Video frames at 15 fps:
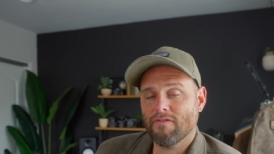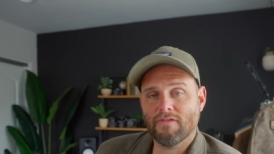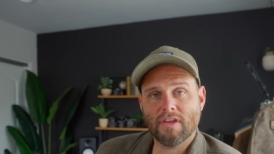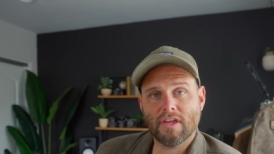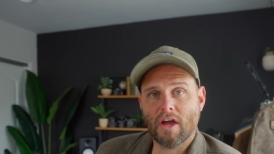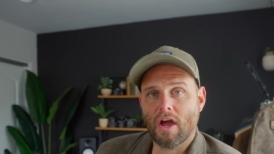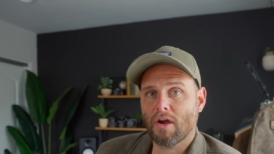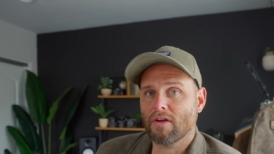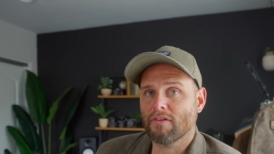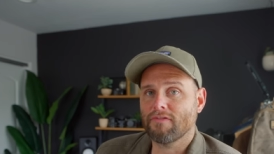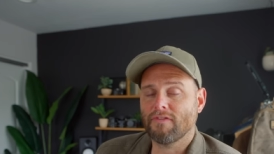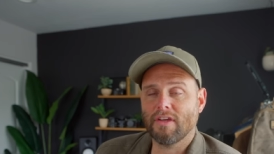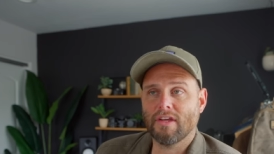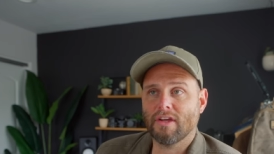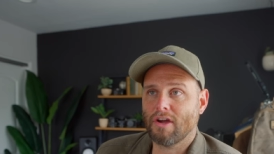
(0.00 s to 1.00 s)

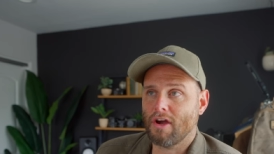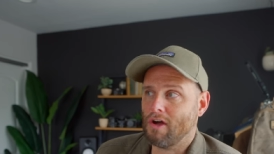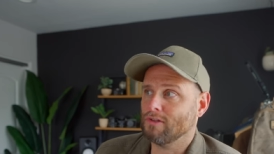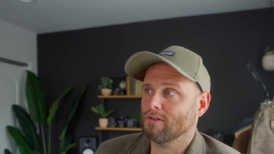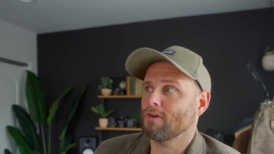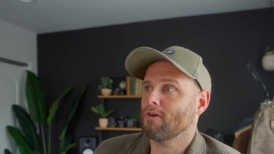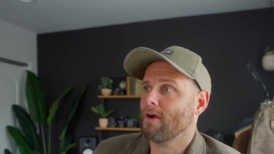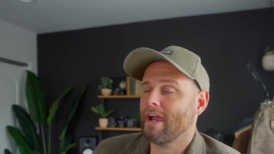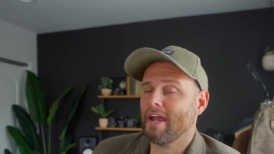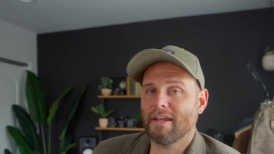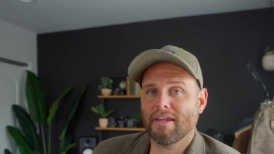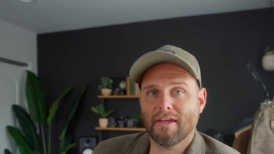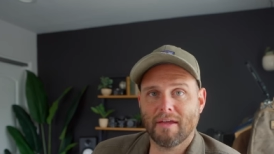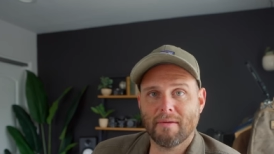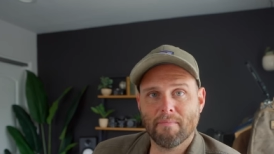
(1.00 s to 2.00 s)
videography, color
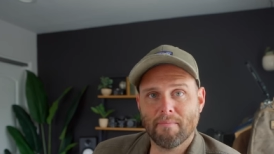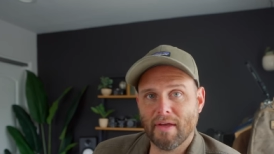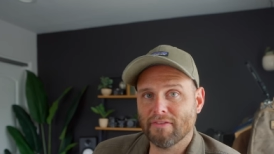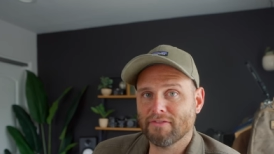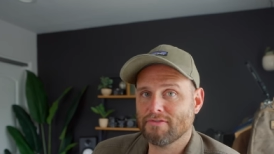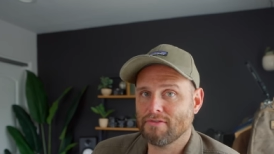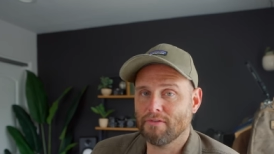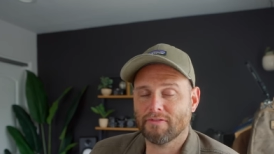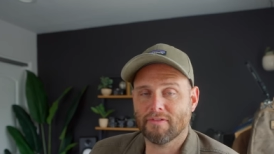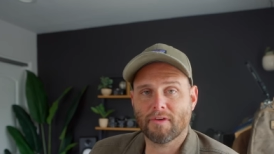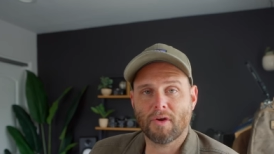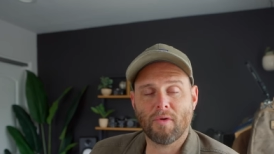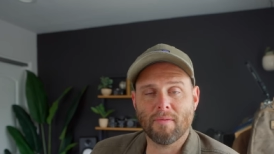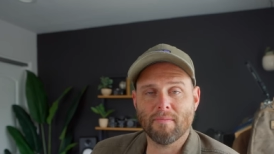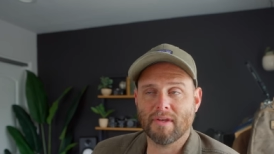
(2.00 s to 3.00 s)
grading, best use of
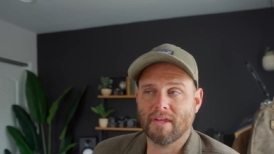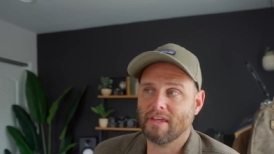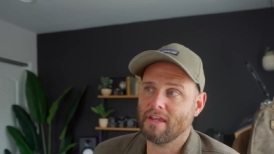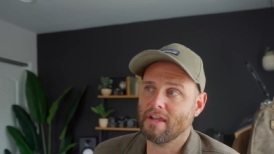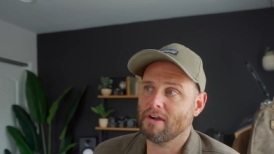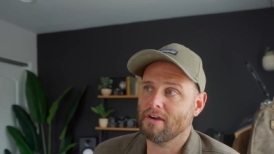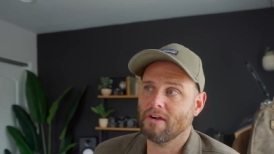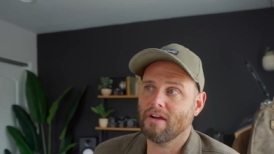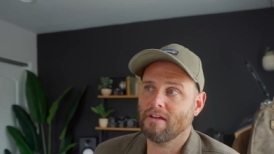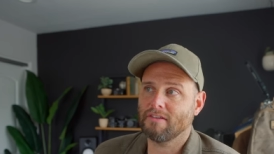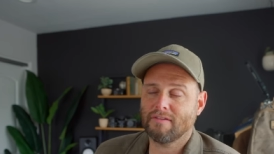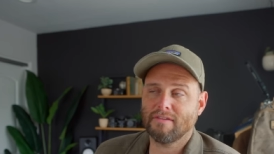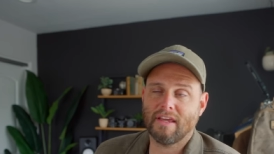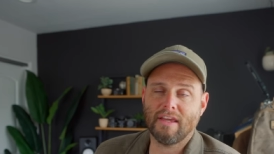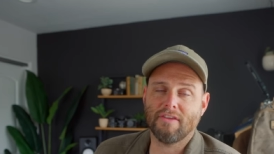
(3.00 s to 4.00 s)
equipment and gear.
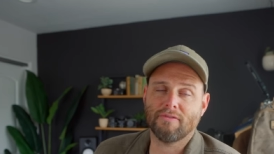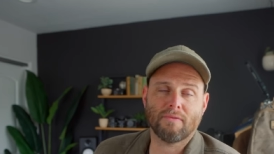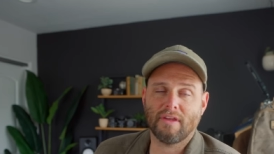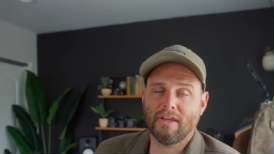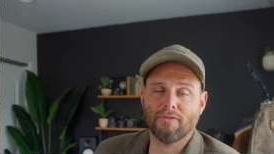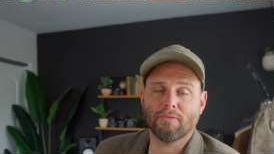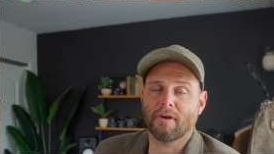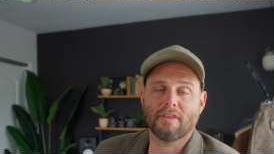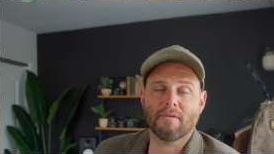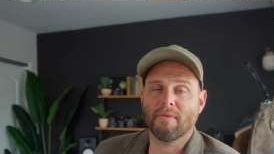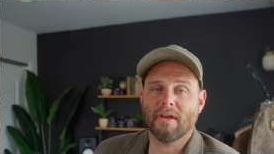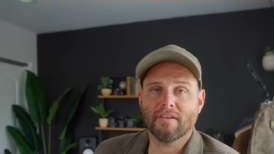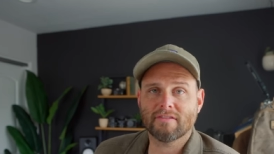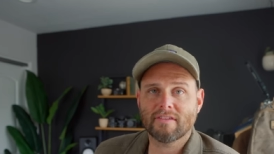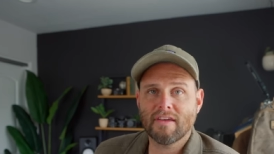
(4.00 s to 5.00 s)
He's, he's one of the
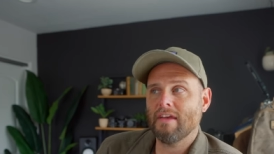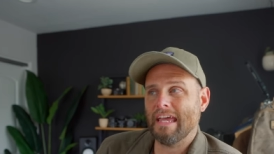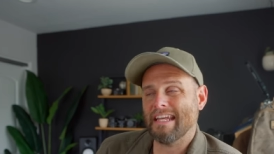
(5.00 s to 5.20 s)
best.